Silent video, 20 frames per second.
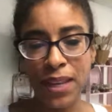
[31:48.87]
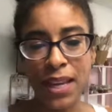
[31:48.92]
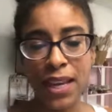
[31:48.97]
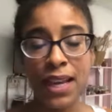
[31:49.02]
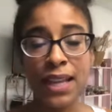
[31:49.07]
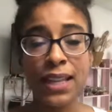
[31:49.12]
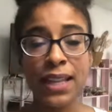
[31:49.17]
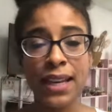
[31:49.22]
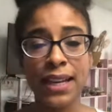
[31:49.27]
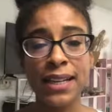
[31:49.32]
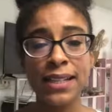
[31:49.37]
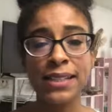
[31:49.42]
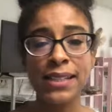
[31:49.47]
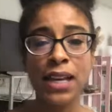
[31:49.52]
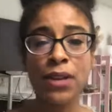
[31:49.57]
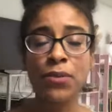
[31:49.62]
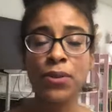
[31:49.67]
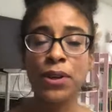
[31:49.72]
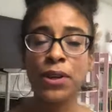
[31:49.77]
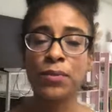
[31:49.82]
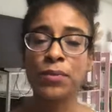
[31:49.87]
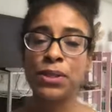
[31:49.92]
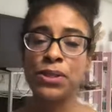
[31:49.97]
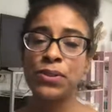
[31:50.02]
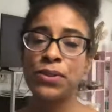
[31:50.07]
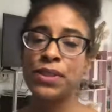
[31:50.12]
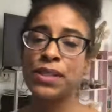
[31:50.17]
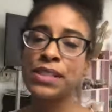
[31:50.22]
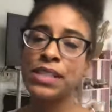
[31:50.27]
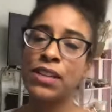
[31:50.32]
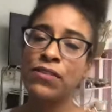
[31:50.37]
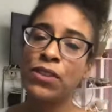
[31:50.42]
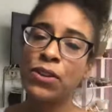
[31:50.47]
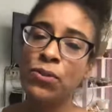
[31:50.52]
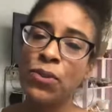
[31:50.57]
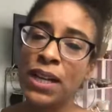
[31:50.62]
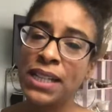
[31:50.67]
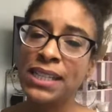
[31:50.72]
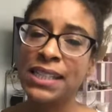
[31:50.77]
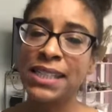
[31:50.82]
And like I said, we're going to be doing this every
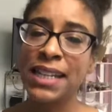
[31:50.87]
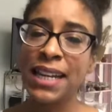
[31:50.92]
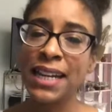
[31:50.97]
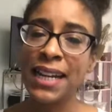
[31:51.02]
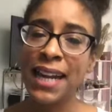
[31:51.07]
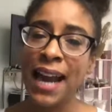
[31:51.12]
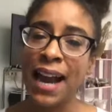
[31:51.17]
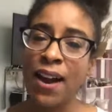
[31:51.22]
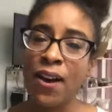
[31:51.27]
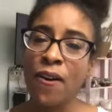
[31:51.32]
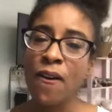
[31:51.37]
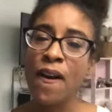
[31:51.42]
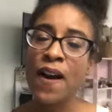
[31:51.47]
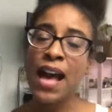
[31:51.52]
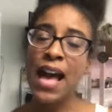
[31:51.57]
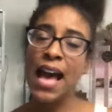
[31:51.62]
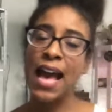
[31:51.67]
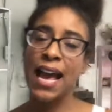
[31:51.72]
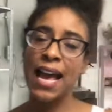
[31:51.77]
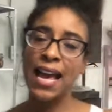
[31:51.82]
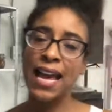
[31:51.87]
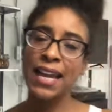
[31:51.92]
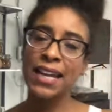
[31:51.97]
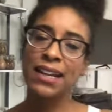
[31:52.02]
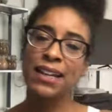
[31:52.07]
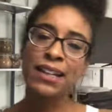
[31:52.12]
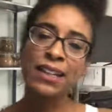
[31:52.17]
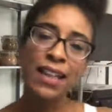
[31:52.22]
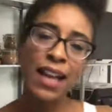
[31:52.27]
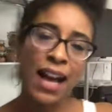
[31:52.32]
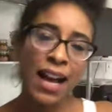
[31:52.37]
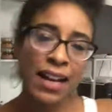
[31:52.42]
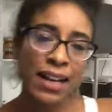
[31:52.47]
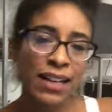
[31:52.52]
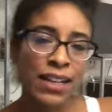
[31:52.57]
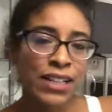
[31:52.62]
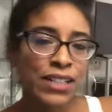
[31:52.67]
Wednesday now at 8 o'clock.